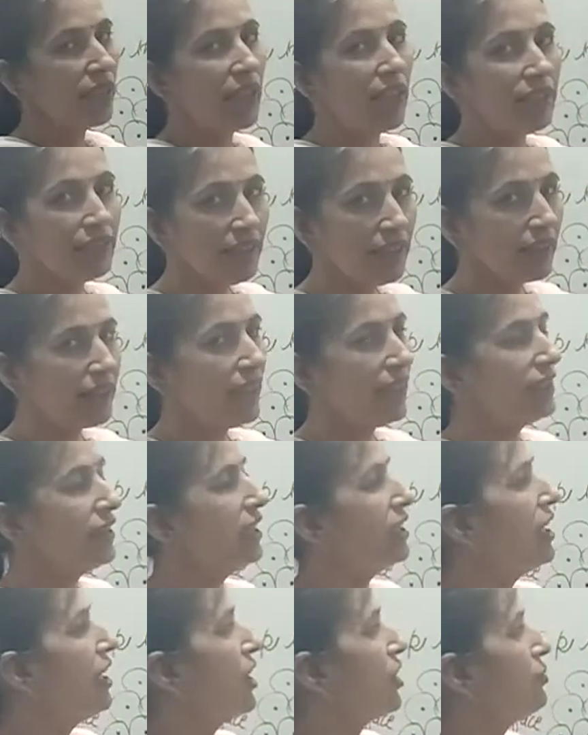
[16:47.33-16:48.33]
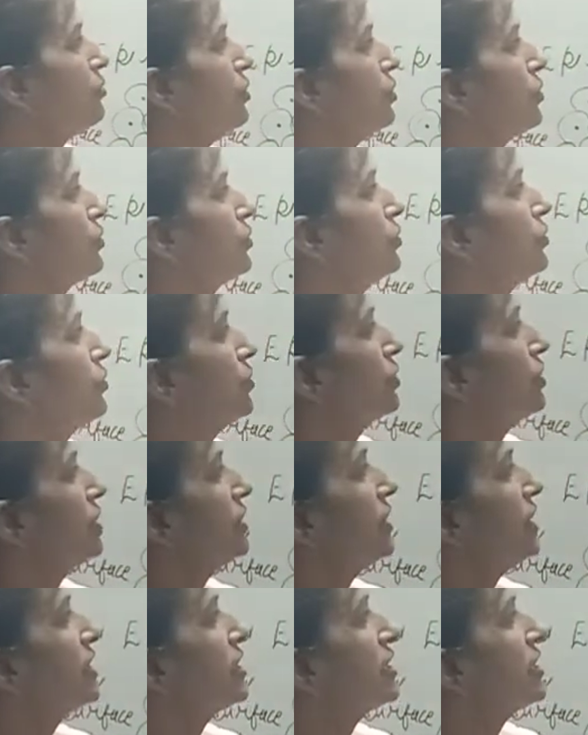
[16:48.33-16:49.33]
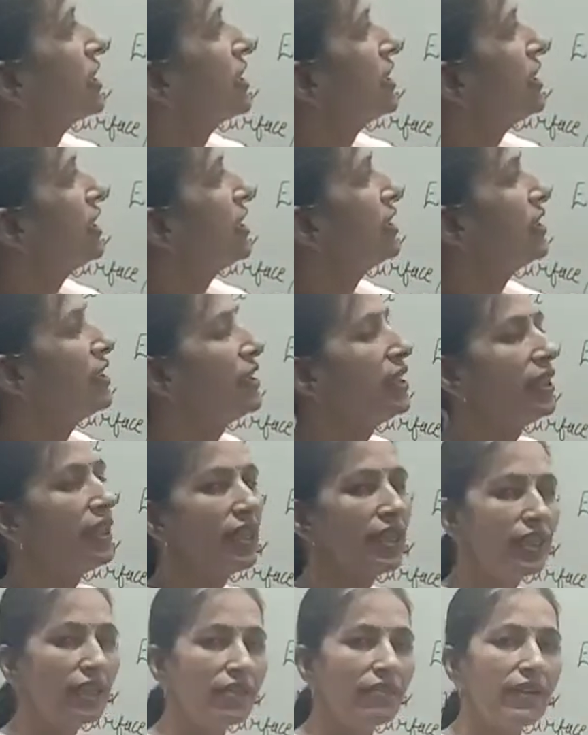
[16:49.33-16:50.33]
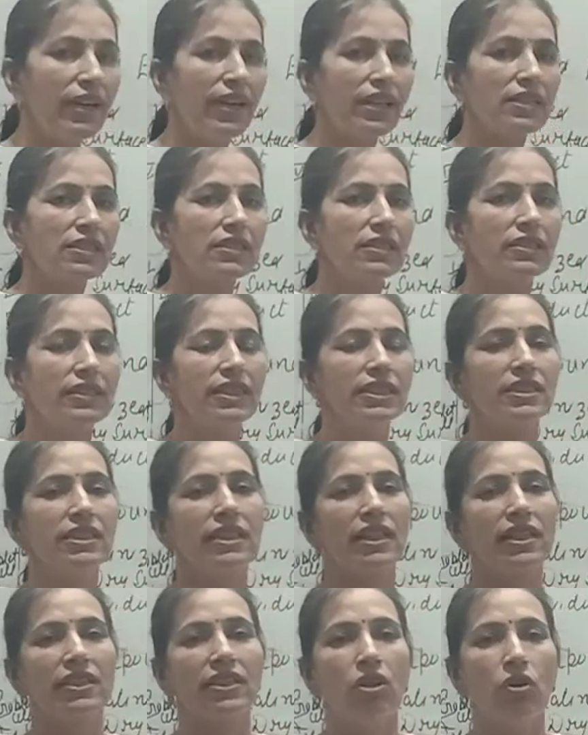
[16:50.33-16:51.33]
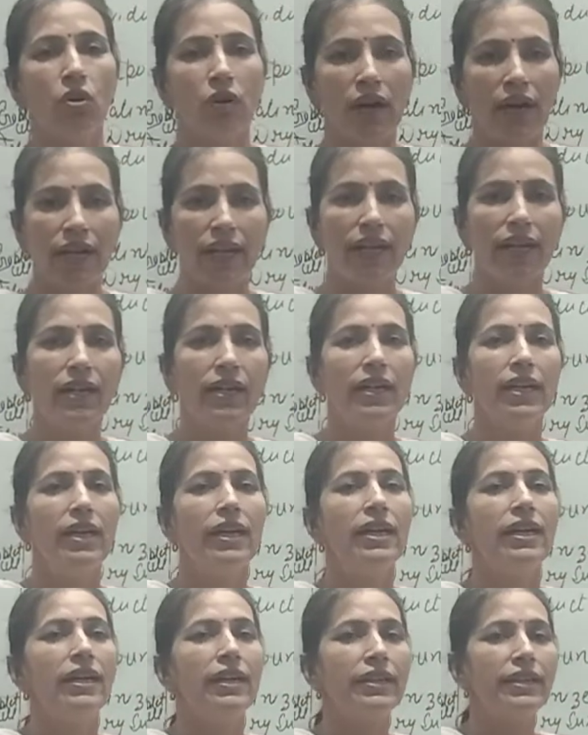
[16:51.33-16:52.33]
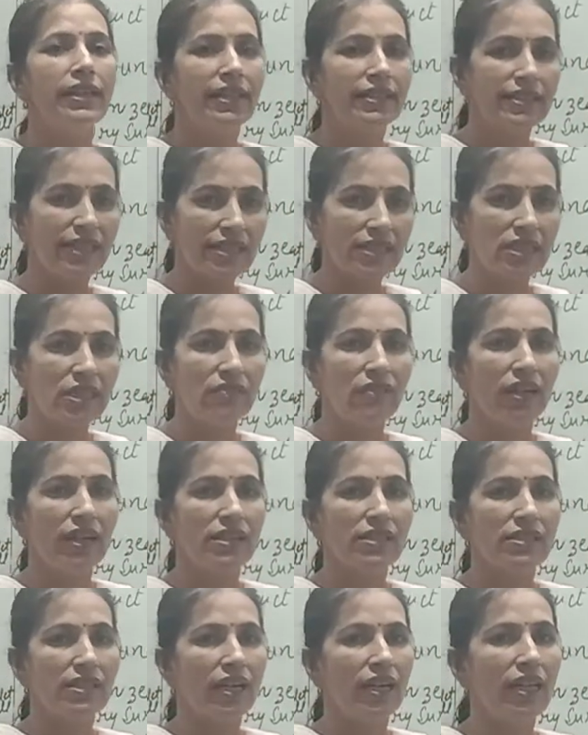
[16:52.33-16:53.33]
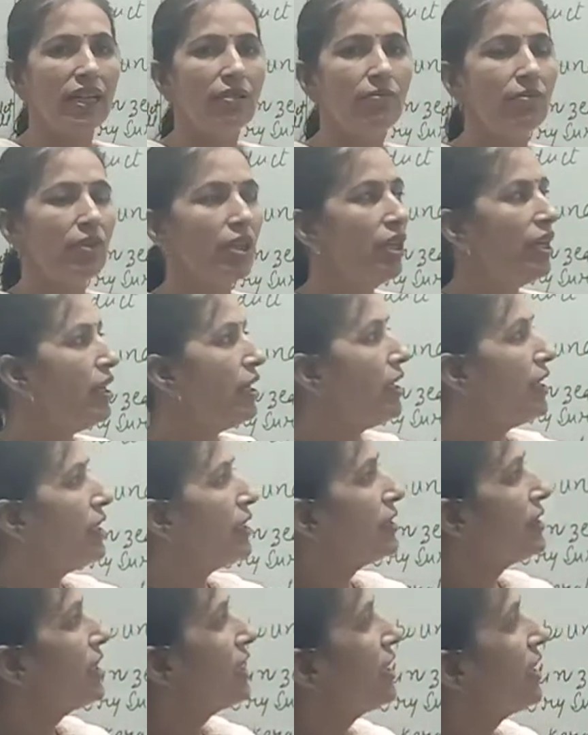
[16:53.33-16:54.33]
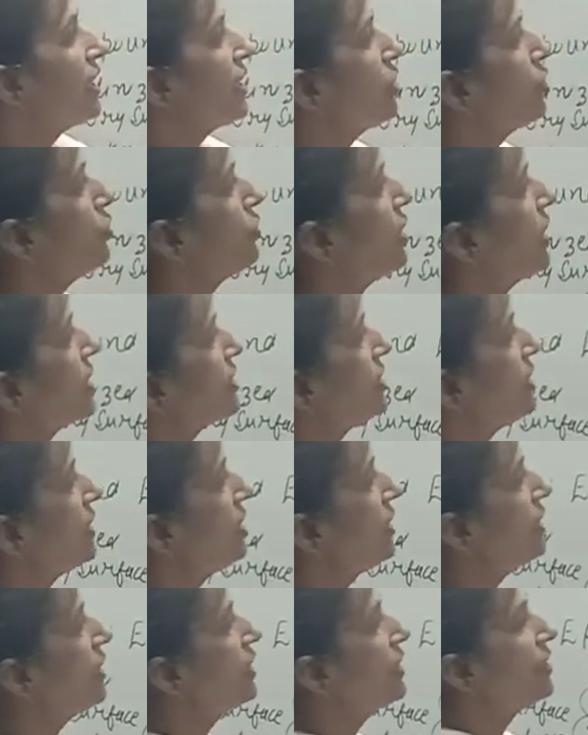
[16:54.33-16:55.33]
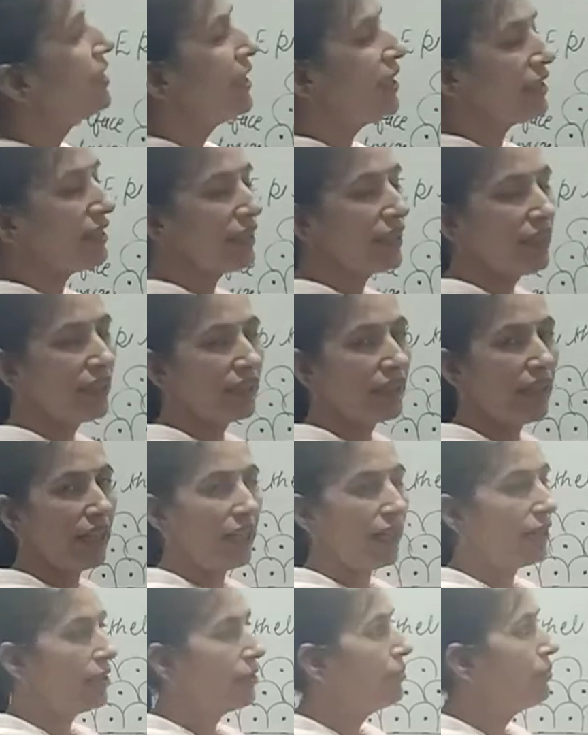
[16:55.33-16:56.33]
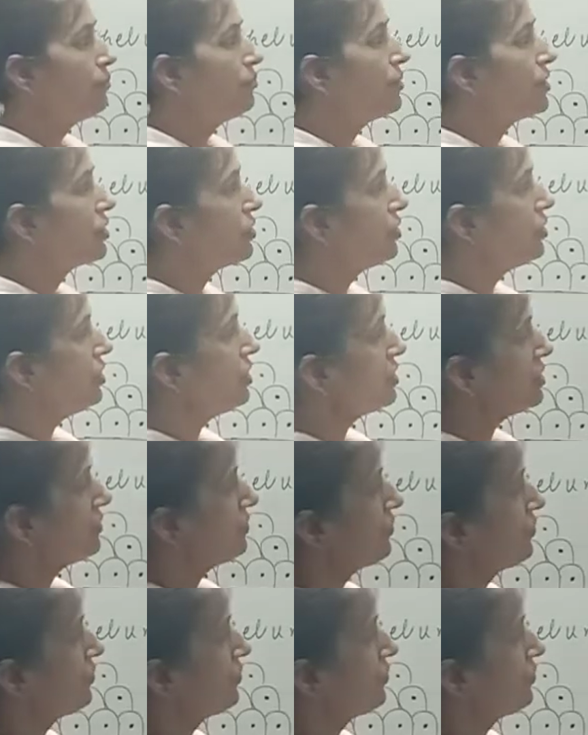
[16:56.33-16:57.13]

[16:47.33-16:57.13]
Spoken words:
other than the hormone. They secrete earwax, they secrete the oil, digestive enzyme. They are known as the duct gland because